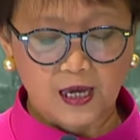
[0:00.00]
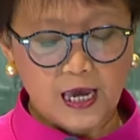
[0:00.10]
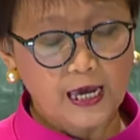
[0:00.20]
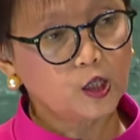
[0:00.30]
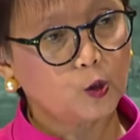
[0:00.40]

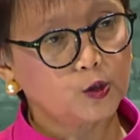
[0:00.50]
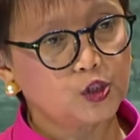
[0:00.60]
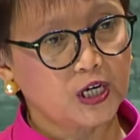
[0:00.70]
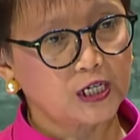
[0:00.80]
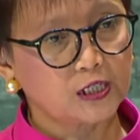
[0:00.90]
and
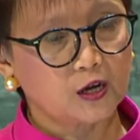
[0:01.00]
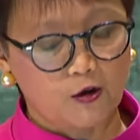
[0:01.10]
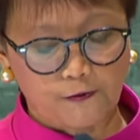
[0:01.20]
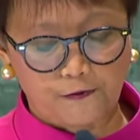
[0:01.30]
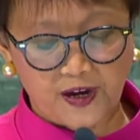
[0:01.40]
co-chaired the
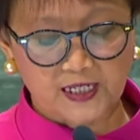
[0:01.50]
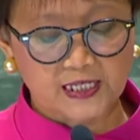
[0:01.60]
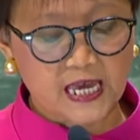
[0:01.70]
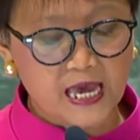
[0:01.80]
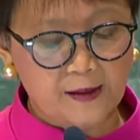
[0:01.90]
COFAX
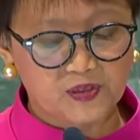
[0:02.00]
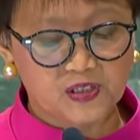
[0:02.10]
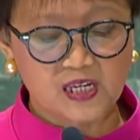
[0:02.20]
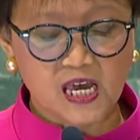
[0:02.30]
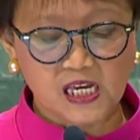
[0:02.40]

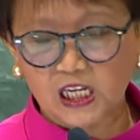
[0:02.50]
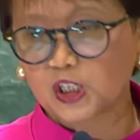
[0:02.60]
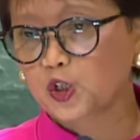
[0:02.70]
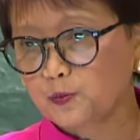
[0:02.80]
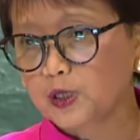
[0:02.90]
AMC
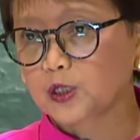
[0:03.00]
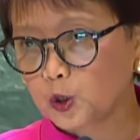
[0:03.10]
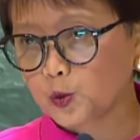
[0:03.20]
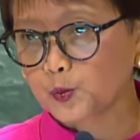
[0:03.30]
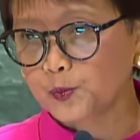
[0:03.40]
Engagement
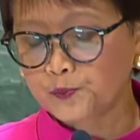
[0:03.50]
Group